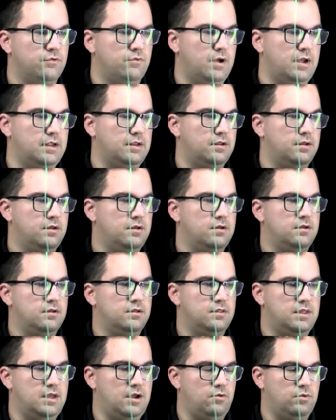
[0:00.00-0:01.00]
right,
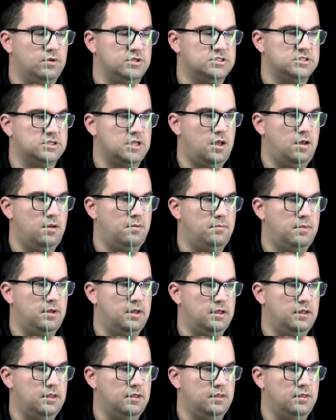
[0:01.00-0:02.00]
there was
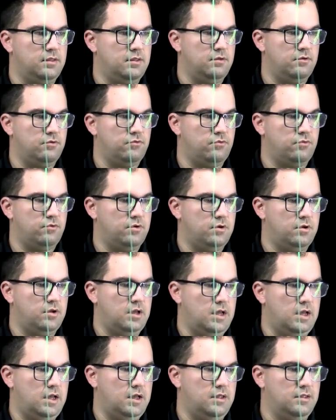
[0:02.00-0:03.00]
some
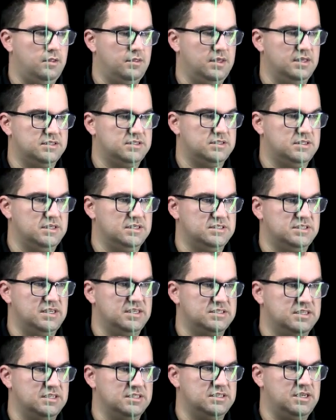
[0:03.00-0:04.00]
this
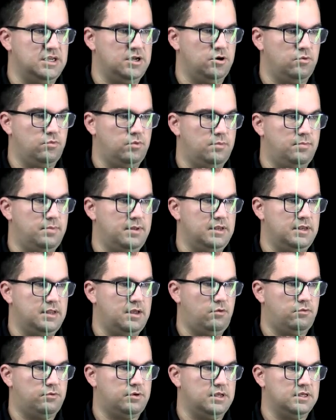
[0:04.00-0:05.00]
distance here would have been
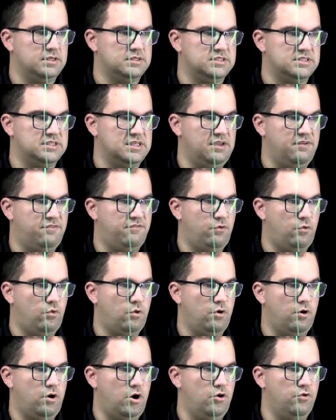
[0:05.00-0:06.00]
delta
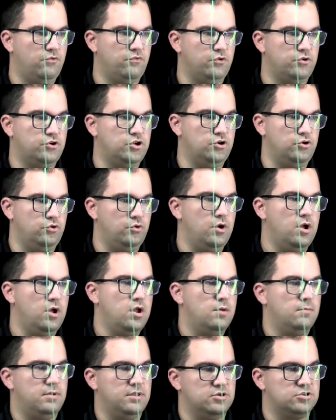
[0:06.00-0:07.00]
C4 over 2,
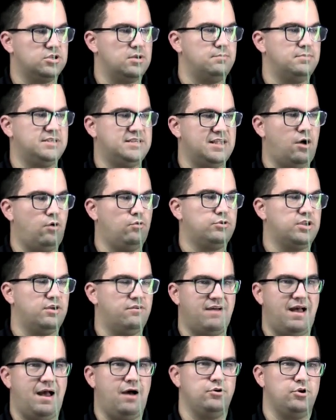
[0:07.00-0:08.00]
but there's some delta
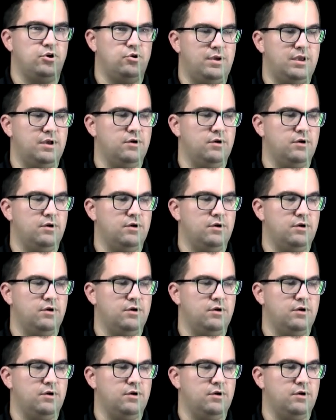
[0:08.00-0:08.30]
value